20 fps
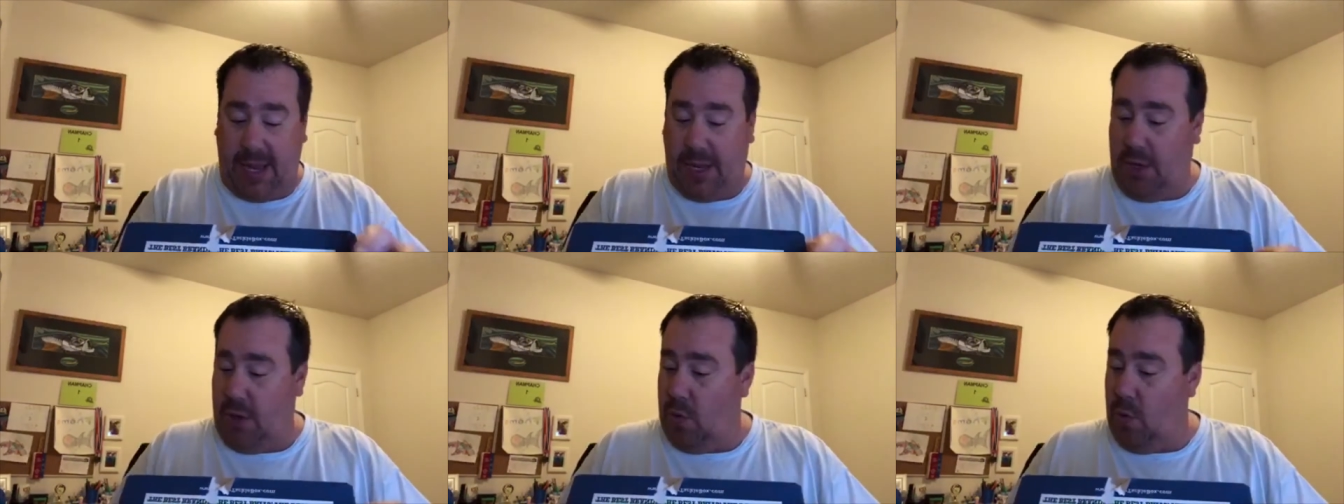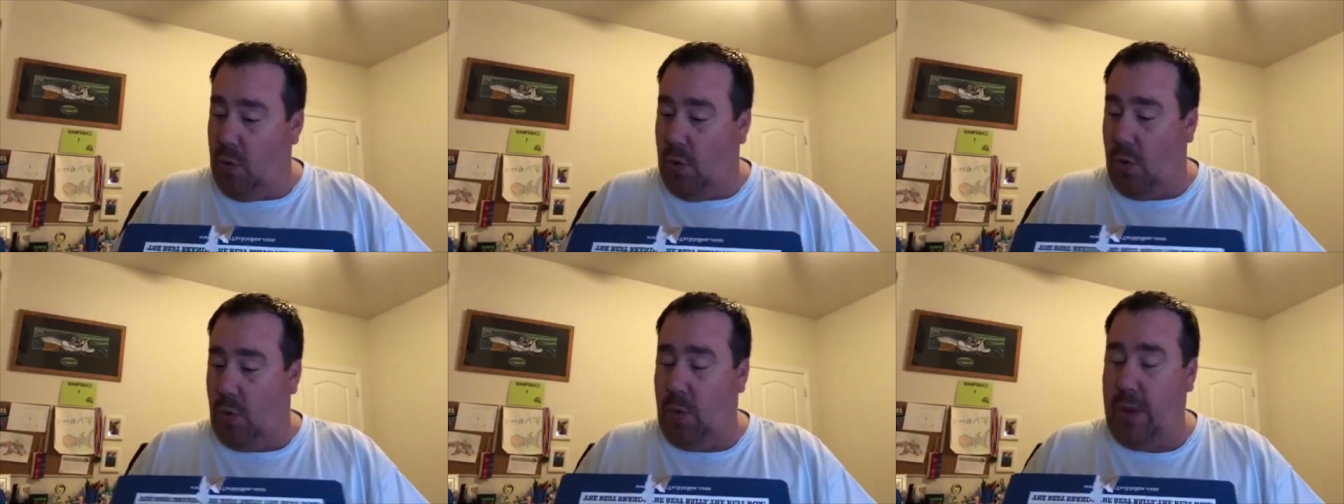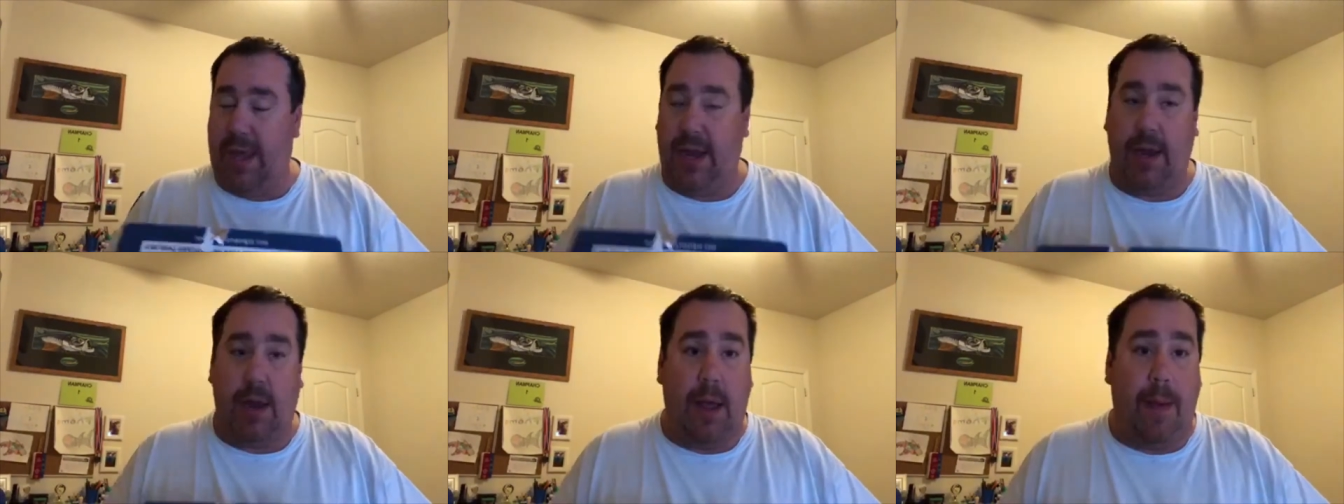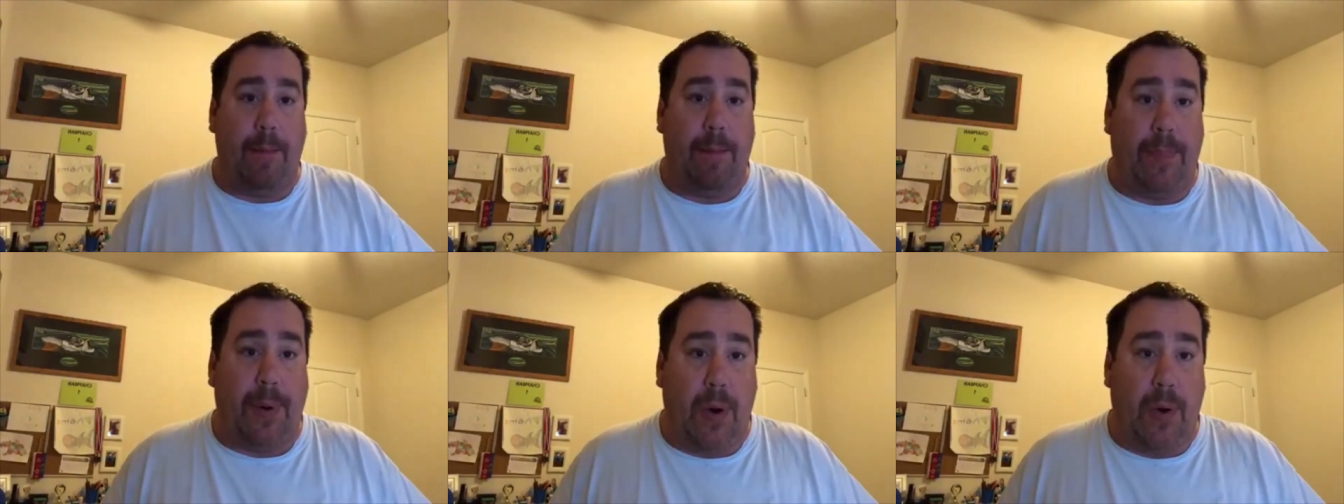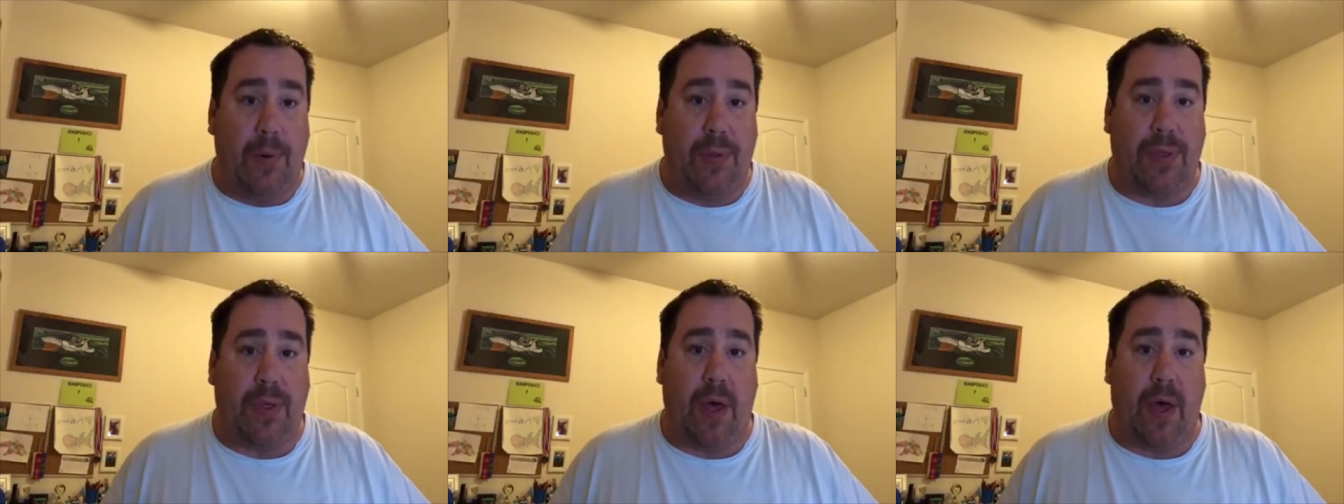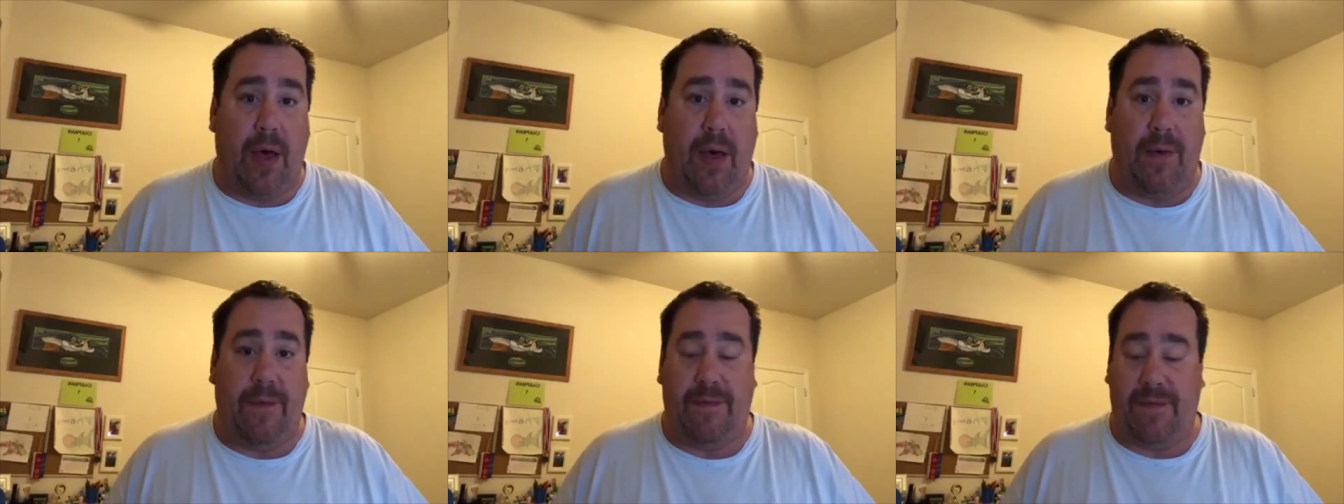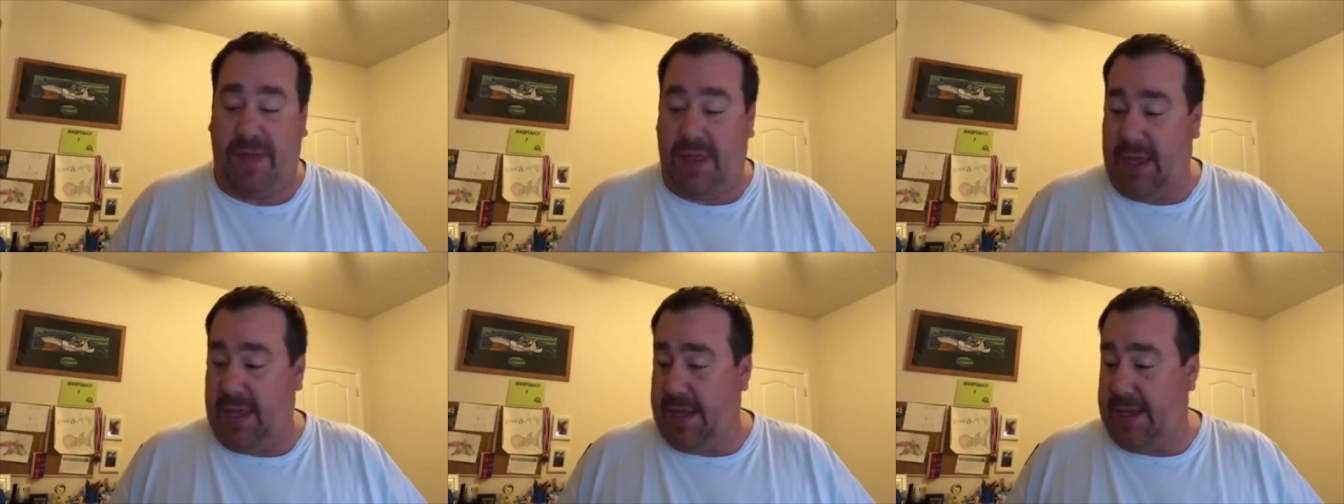and you will win both
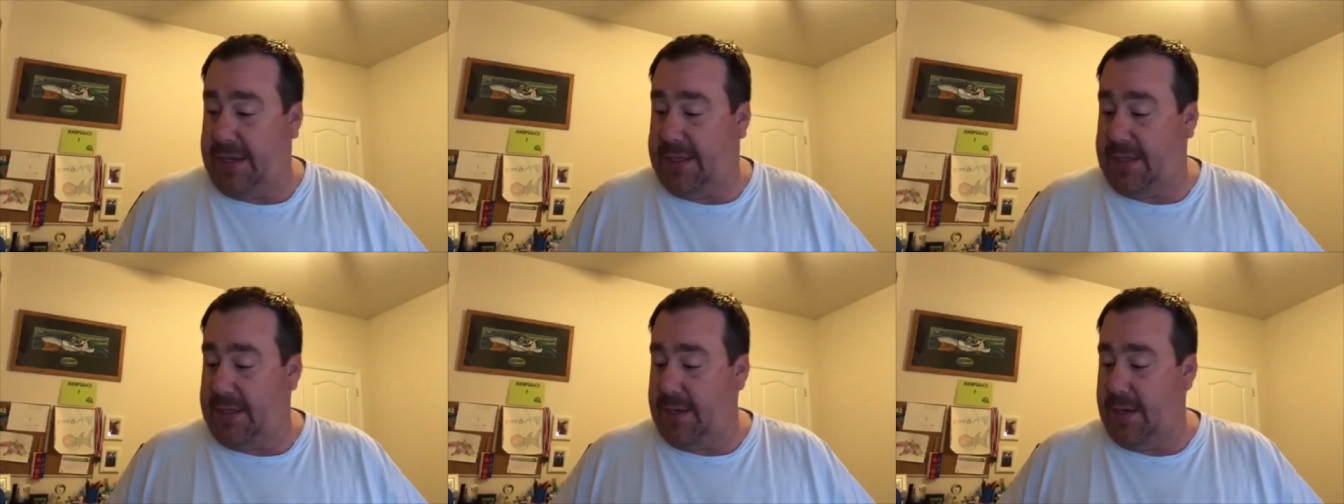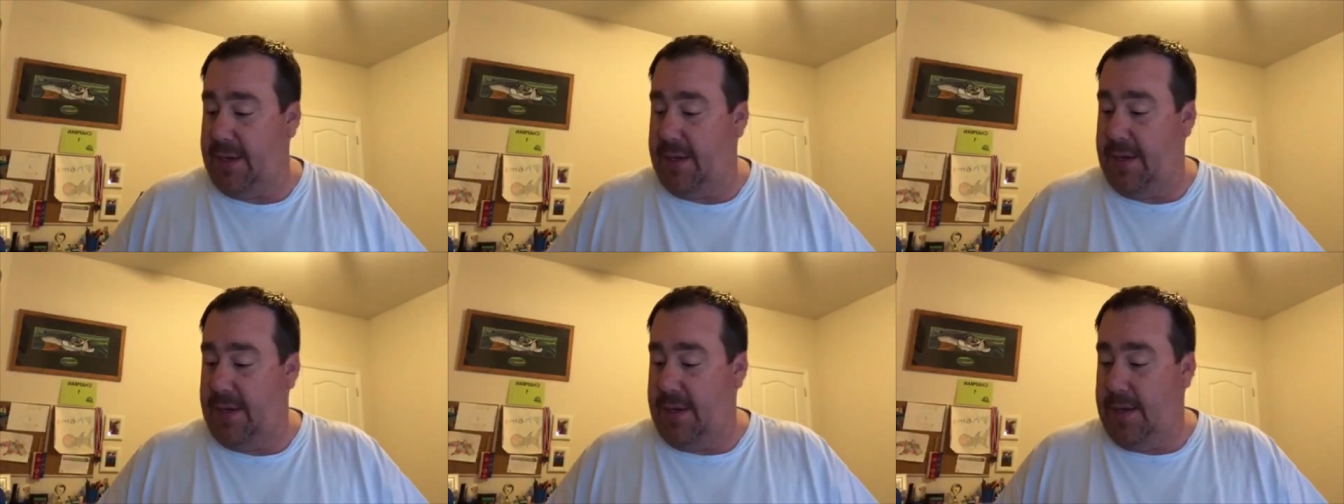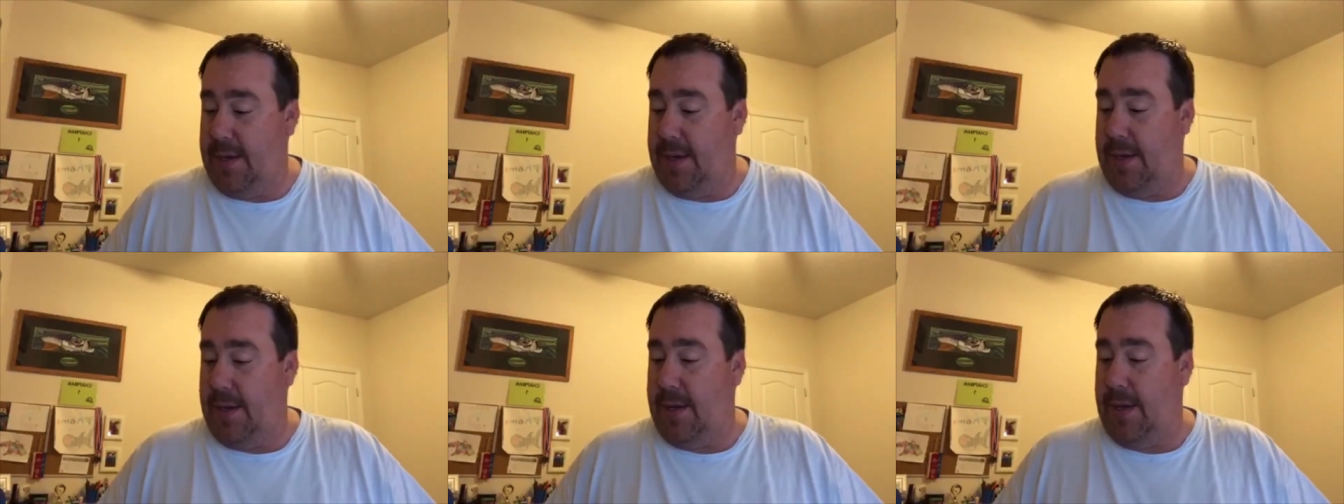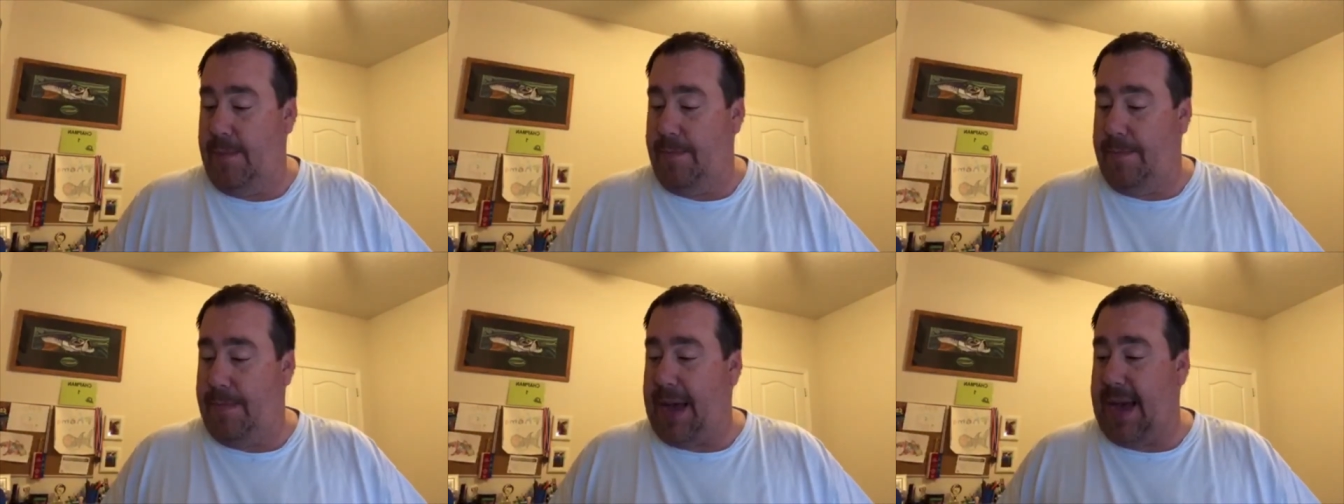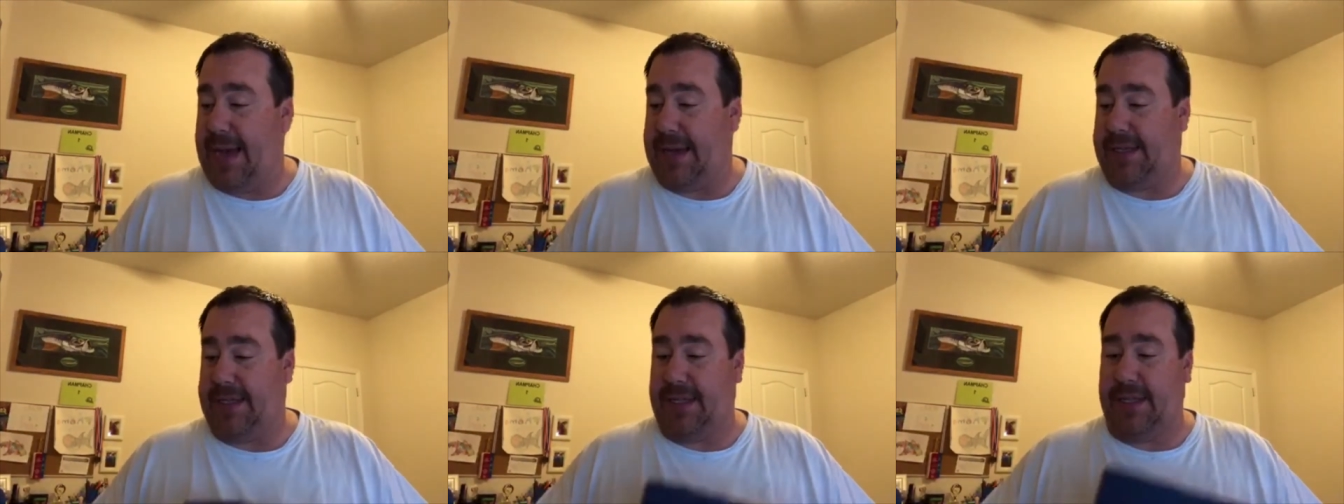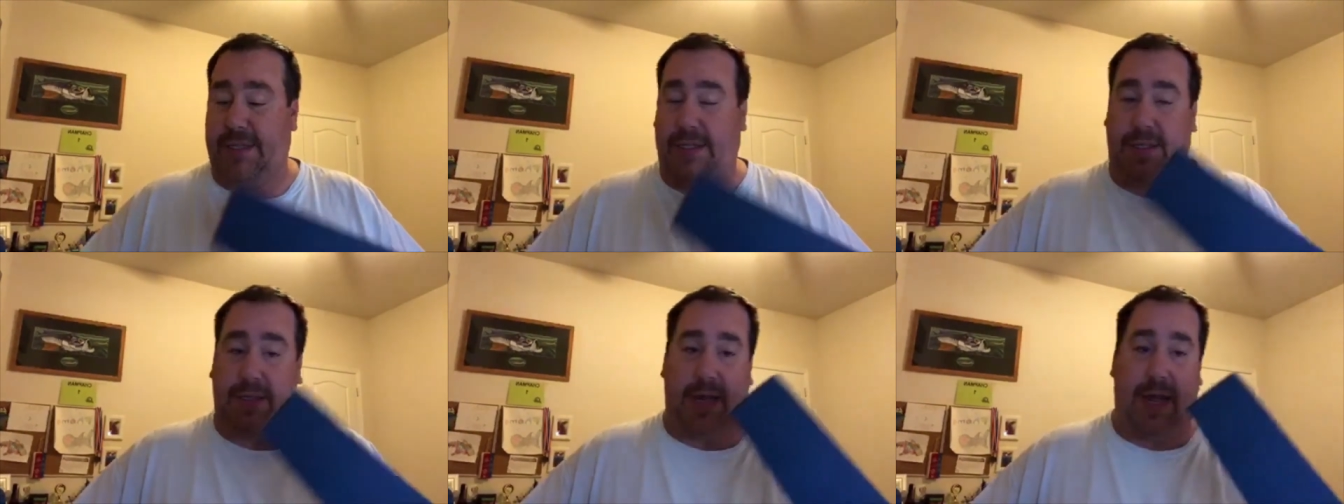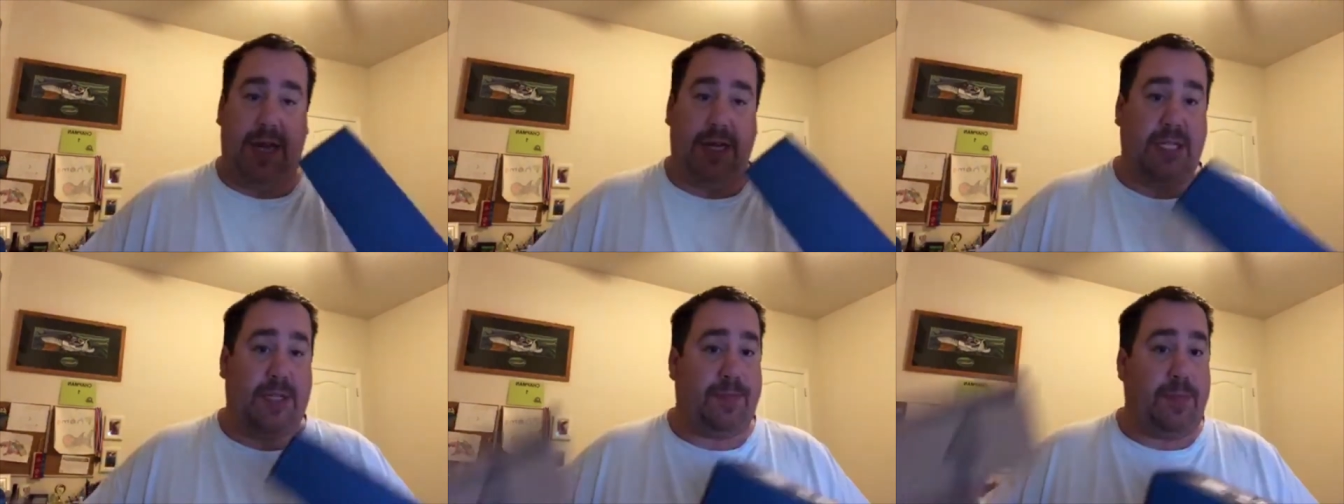of these boxes. I